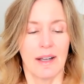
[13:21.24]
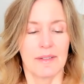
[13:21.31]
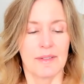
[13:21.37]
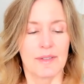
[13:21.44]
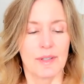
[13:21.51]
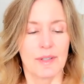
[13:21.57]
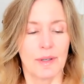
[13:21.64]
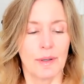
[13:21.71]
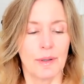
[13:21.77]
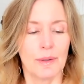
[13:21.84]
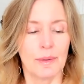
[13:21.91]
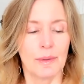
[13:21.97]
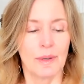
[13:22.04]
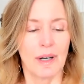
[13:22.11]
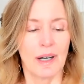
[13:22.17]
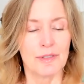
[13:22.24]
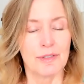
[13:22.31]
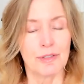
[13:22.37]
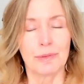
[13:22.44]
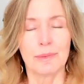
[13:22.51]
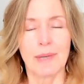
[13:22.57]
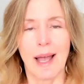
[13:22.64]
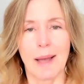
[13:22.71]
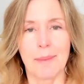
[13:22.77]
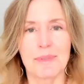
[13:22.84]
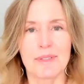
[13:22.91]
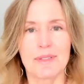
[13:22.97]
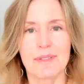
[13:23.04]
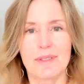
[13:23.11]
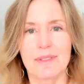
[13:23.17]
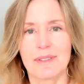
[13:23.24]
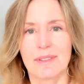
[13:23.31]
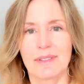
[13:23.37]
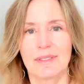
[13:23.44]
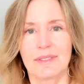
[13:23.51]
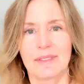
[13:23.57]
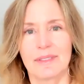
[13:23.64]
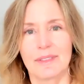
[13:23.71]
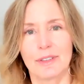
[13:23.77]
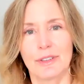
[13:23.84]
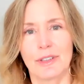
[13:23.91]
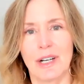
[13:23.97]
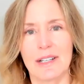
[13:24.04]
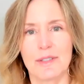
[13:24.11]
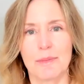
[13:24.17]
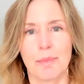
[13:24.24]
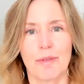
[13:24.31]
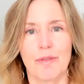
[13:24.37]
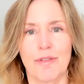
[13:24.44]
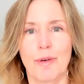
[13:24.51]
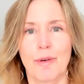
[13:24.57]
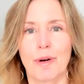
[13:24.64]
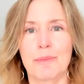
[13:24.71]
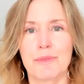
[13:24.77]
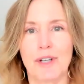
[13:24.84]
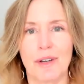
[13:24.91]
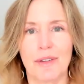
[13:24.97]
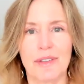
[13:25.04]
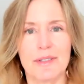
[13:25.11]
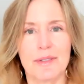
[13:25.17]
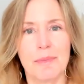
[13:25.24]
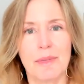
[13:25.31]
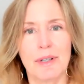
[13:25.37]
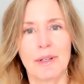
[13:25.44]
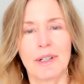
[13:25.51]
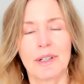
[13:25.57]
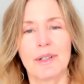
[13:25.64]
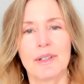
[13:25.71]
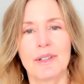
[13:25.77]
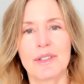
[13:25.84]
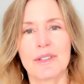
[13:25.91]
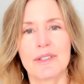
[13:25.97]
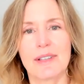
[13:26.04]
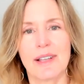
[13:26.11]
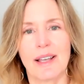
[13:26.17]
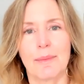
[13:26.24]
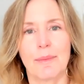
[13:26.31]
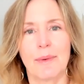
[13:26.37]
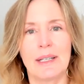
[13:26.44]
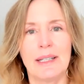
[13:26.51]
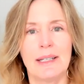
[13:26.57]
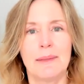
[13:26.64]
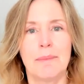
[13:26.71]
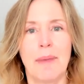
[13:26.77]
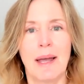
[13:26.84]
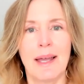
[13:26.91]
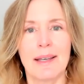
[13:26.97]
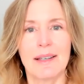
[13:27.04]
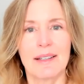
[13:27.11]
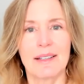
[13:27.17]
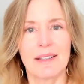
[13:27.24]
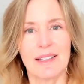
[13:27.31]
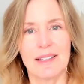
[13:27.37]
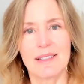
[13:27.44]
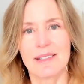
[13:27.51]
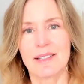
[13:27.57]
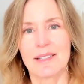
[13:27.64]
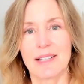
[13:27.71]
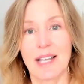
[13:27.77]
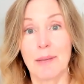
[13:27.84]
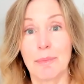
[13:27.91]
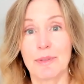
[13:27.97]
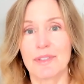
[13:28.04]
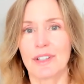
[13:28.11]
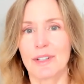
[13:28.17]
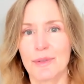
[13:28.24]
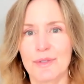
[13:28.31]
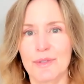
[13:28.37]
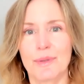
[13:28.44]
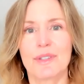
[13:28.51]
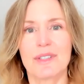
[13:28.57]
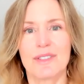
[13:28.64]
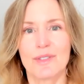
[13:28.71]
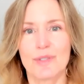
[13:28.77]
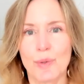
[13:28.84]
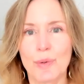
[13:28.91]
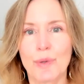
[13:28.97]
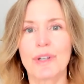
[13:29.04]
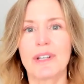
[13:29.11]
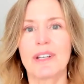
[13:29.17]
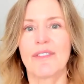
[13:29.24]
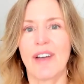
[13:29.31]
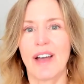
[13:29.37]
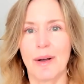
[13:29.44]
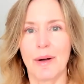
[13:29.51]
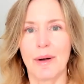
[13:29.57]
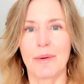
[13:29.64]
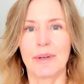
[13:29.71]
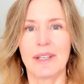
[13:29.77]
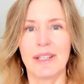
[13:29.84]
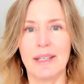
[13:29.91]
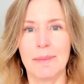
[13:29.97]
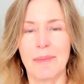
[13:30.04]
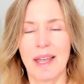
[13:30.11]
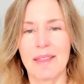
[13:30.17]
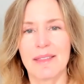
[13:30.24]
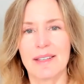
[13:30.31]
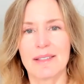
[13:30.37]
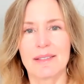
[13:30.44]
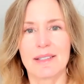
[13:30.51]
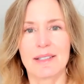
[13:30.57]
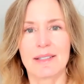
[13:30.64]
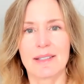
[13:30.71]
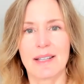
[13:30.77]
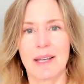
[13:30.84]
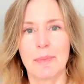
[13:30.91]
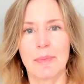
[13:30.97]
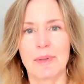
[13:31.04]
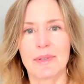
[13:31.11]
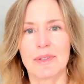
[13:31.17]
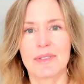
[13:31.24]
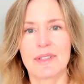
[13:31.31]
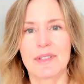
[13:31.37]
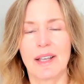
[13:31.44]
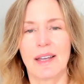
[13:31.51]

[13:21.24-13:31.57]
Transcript: And so, under wraps, Christ performed all these miracles. And when he met these disciples, it goes to this story of how he met these disciples.